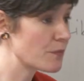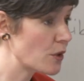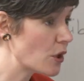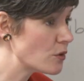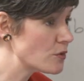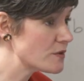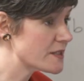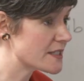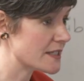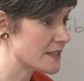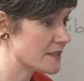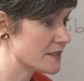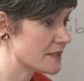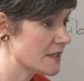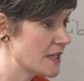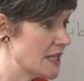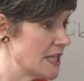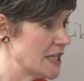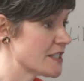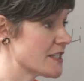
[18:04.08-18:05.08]
oppose it
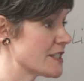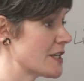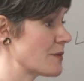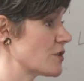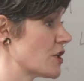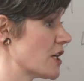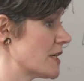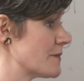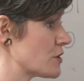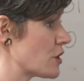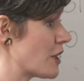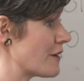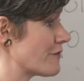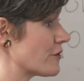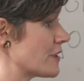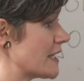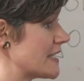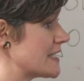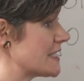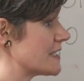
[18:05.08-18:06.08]
sometimes
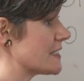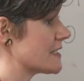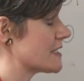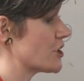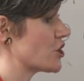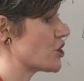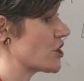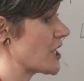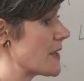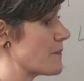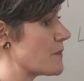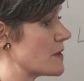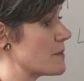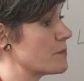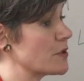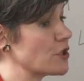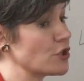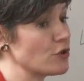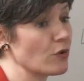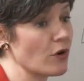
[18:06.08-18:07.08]
offer ideas to shape it,
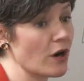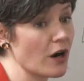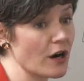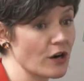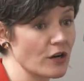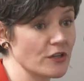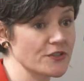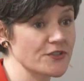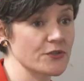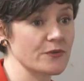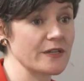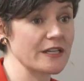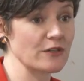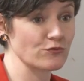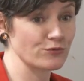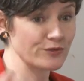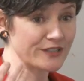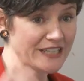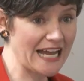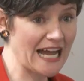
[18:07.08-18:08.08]
but you are also in
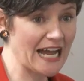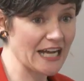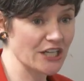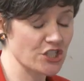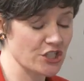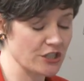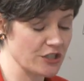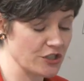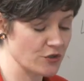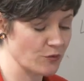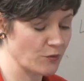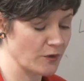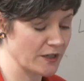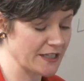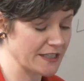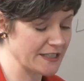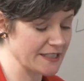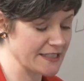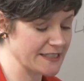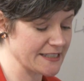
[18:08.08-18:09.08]
reaction to what
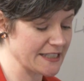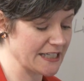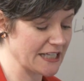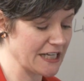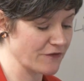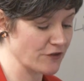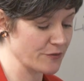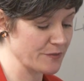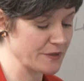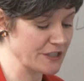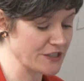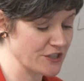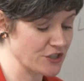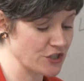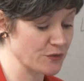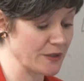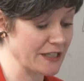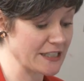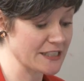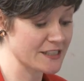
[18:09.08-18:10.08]
it is that government is
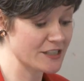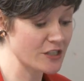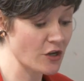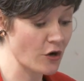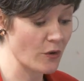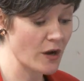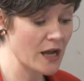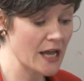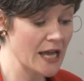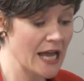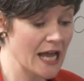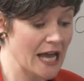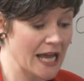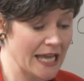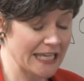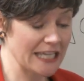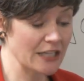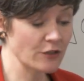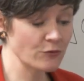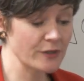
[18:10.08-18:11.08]
doing. So,
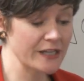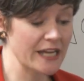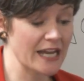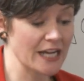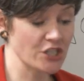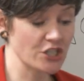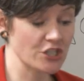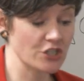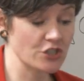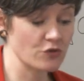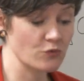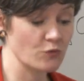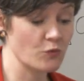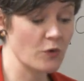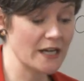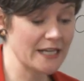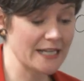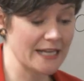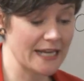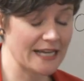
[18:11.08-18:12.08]
in reaction to
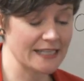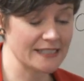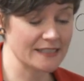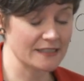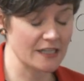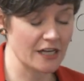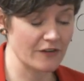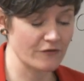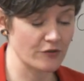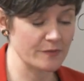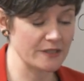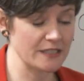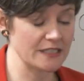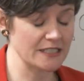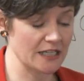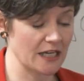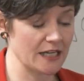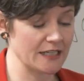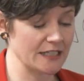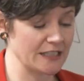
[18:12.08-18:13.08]
what has government
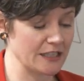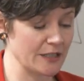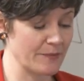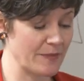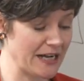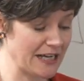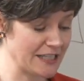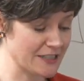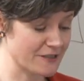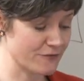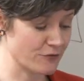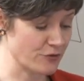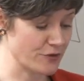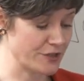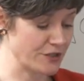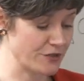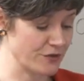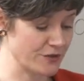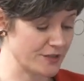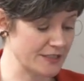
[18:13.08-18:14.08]
done in the past four
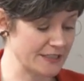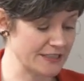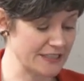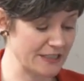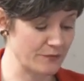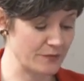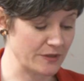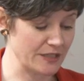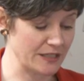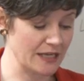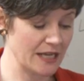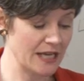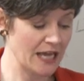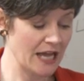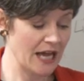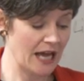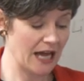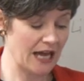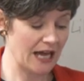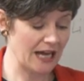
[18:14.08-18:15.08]
years since I've been
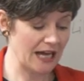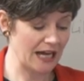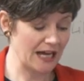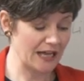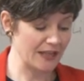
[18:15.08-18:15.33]
uh,